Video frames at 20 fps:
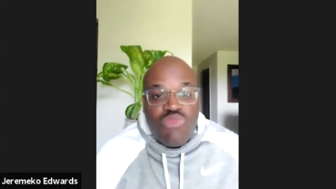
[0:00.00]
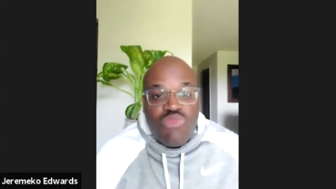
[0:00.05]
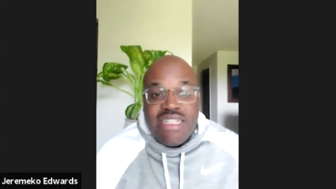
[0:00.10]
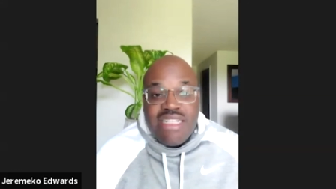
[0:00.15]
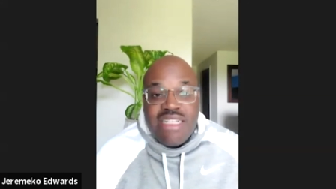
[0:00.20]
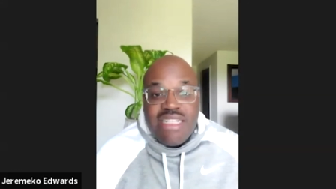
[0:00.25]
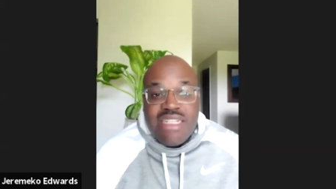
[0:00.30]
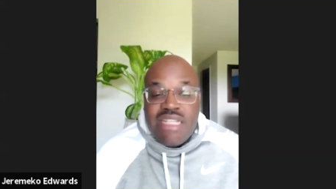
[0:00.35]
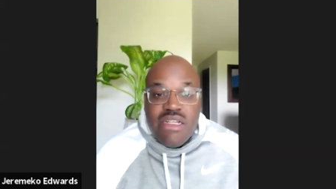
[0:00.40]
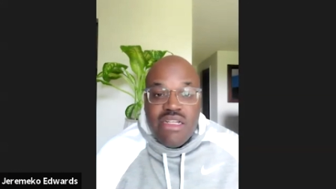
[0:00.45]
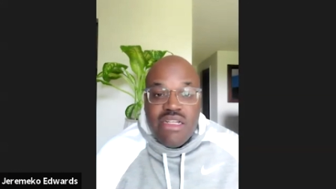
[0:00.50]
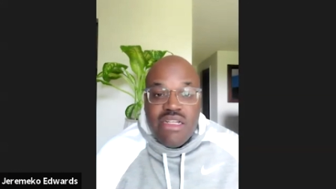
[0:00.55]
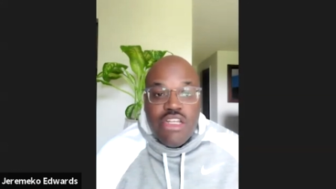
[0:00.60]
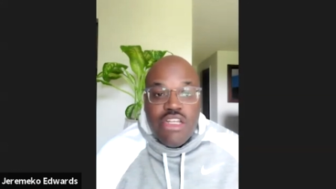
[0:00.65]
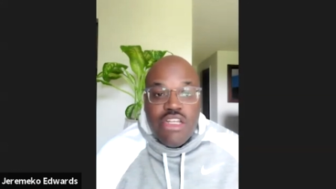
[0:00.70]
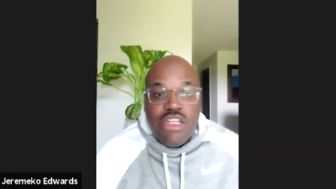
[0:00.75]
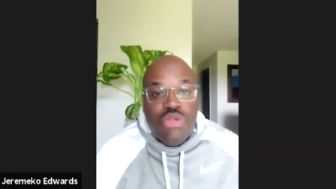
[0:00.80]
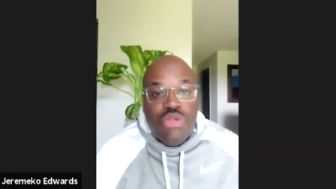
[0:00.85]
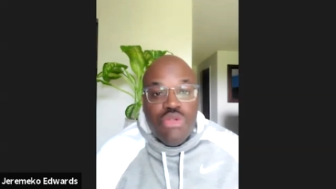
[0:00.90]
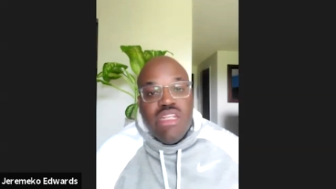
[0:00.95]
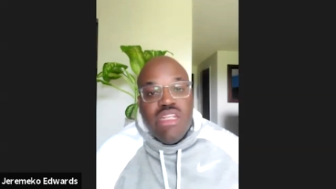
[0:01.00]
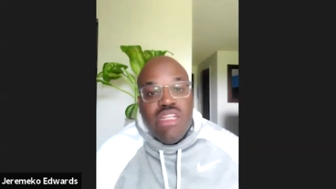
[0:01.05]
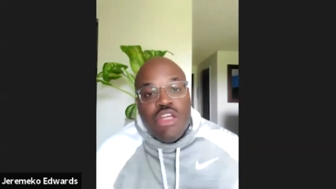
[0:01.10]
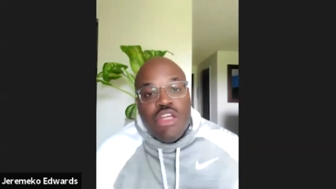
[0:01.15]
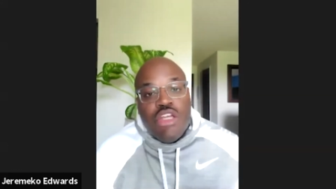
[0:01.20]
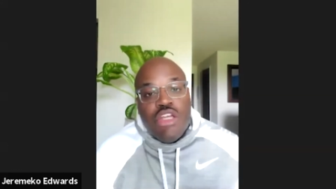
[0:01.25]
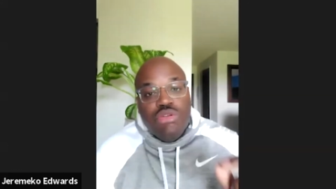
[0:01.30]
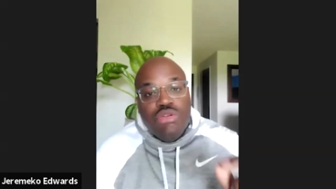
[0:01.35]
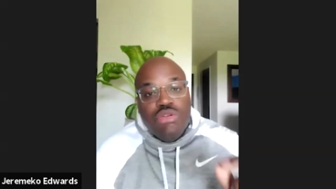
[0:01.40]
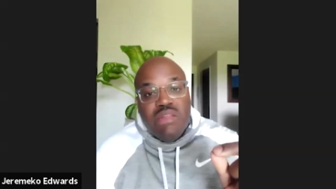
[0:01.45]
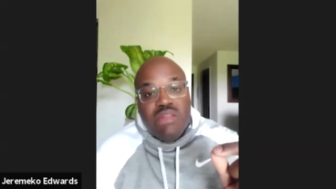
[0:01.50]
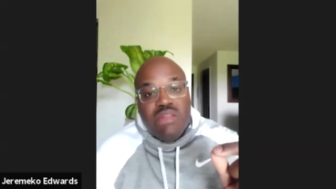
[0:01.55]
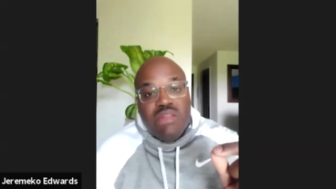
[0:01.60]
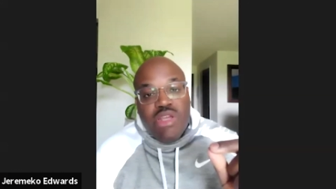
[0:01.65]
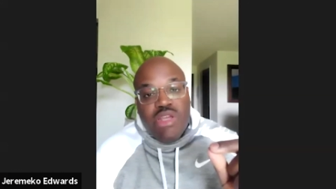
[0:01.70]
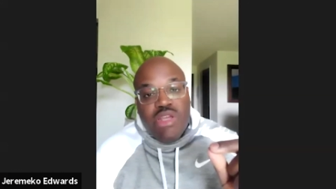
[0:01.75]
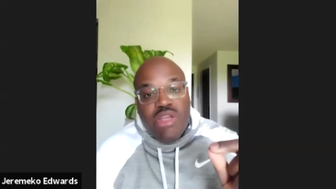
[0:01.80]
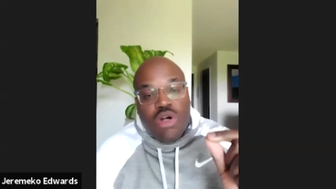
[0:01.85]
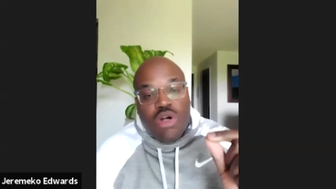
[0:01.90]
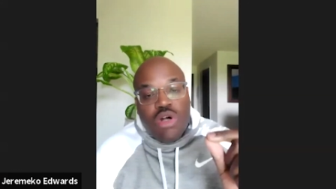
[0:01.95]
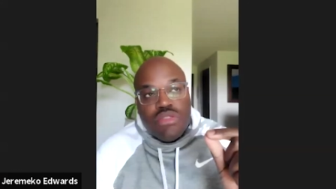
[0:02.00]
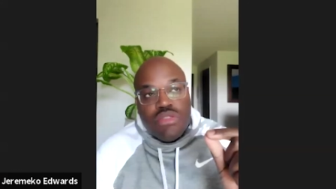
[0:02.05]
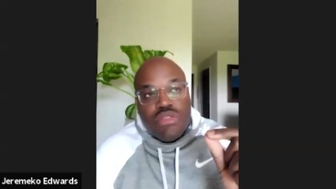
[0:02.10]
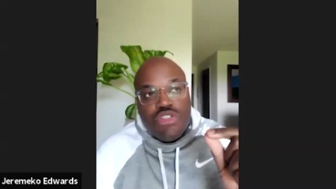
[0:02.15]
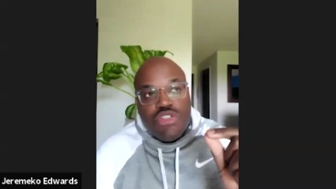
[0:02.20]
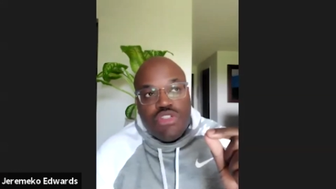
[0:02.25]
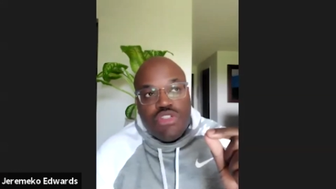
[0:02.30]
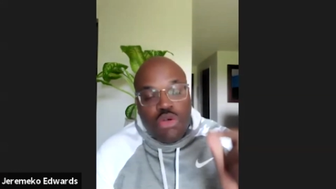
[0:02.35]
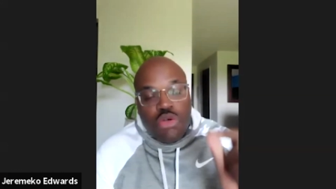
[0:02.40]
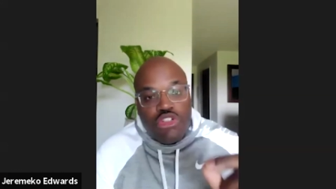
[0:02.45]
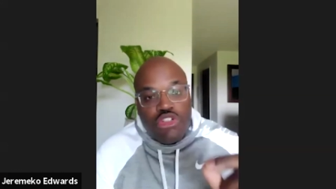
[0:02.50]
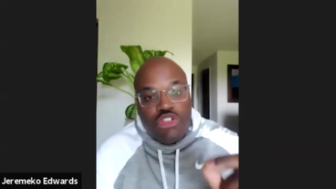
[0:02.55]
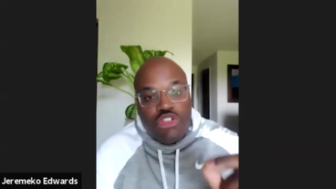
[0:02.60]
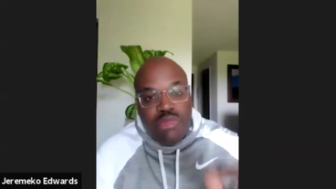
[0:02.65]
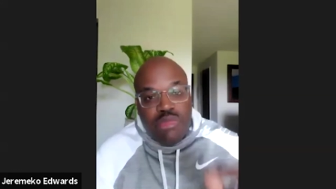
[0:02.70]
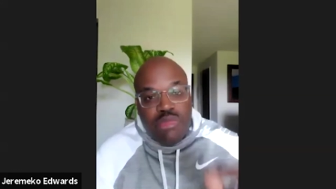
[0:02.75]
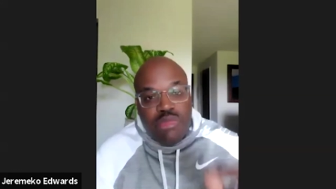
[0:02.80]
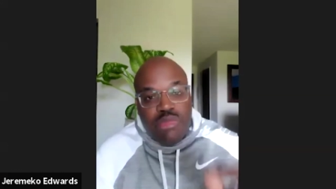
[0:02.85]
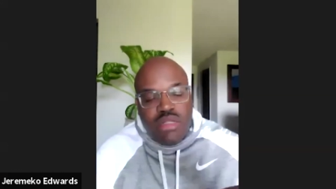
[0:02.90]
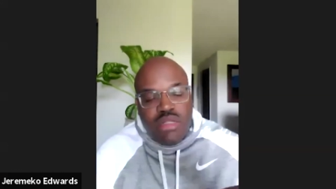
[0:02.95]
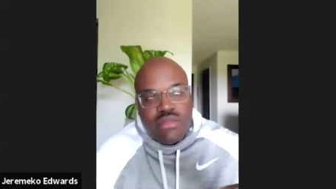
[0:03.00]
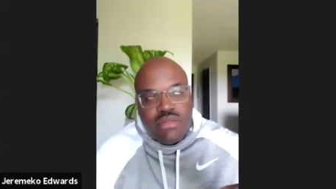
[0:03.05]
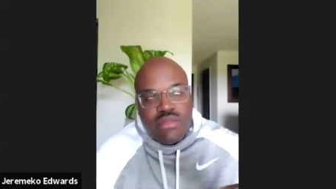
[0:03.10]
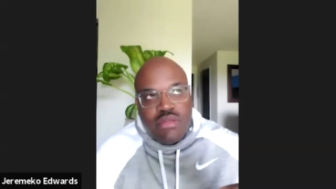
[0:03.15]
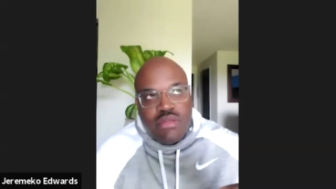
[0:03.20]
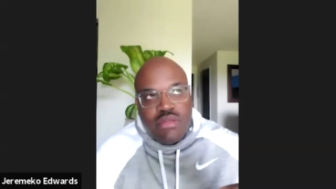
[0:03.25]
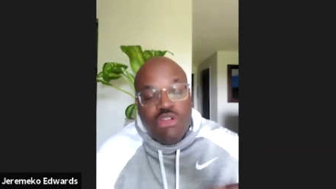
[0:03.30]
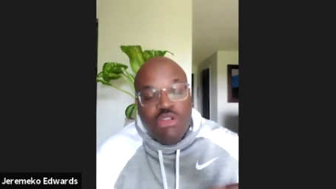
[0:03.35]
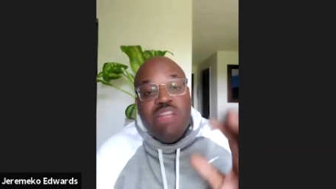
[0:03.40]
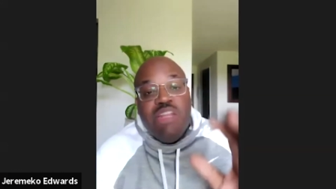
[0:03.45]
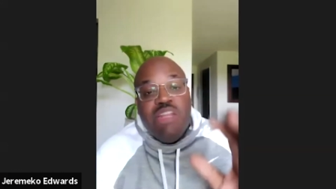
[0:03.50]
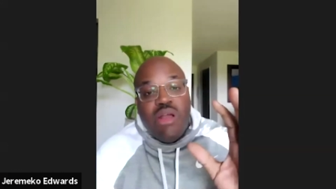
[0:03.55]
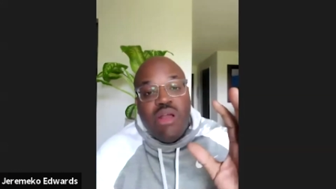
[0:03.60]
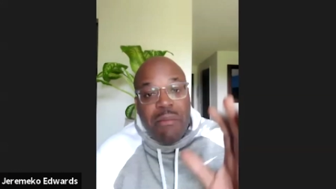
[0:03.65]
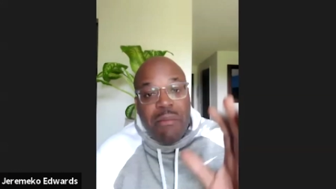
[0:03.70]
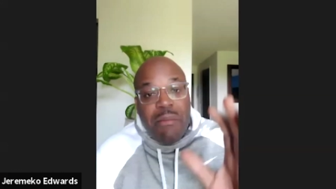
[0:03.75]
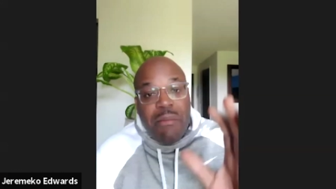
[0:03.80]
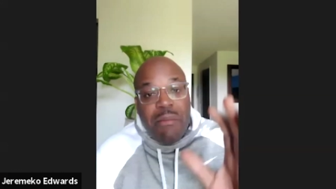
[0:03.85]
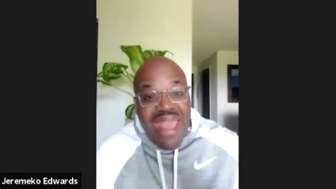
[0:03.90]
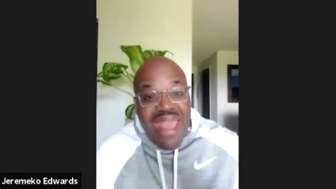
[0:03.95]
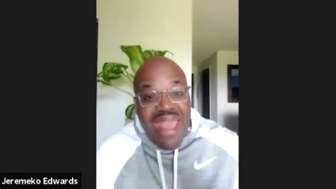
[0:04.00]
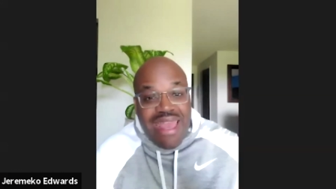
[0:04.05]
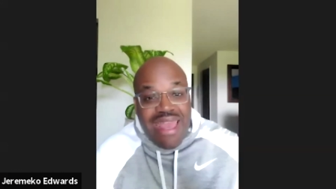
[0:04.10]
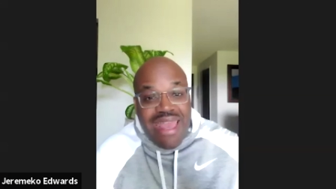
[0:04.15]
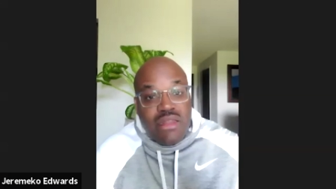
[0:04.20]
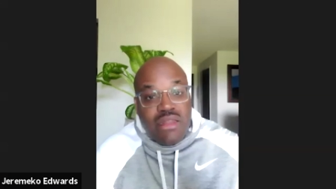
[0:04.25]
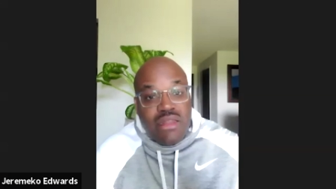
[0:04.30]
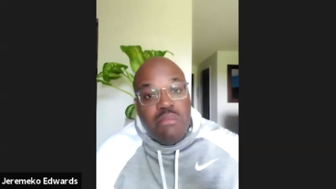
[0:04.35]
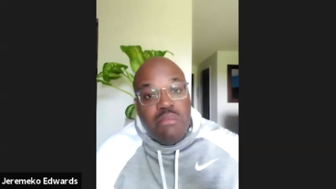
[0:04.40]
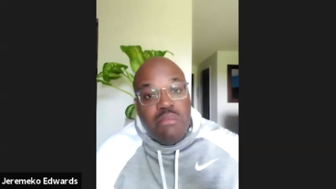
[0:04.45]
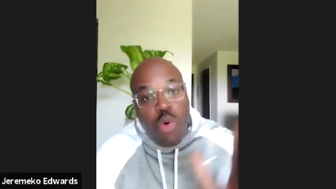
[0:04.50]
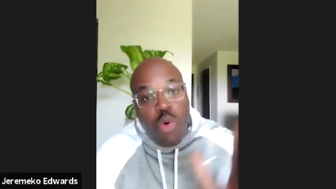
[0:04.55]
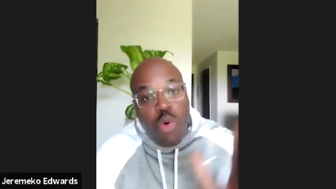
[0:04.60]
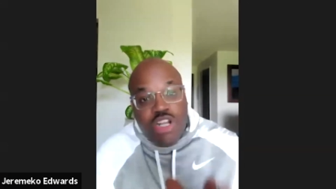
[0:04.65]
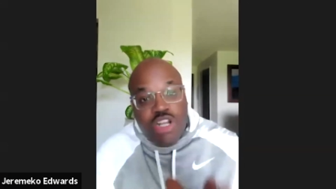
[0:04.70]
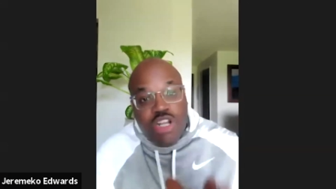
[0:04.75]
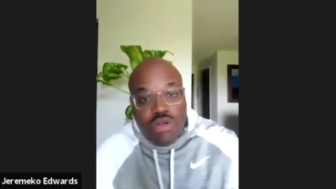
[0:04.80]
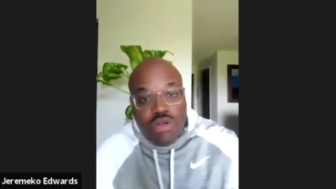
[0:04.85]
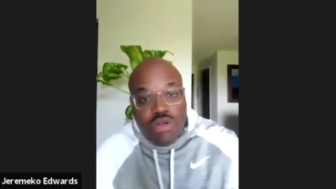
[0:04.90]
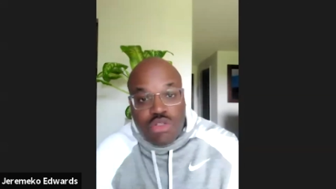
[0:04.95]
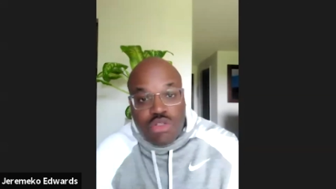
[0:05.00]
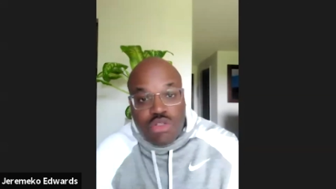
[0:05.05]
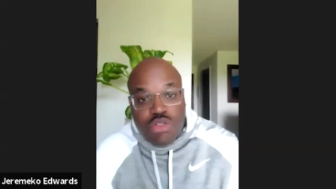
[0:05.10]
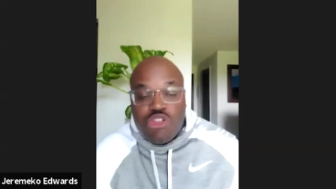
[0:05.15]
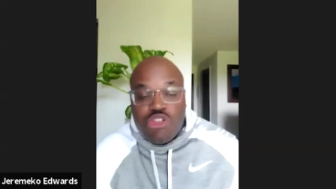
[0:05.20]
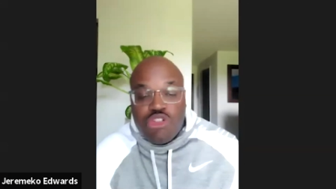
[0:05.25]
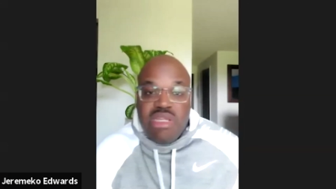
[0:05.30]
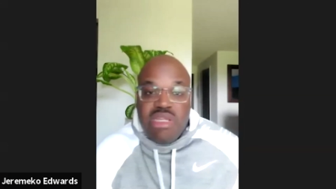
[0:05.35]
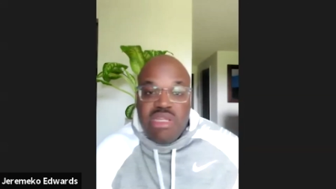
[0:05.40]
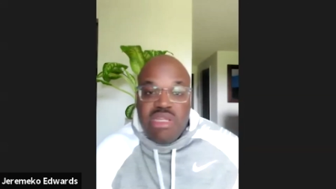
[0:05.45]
You need to you need to be on social media. You need to be on band more than you're on social media.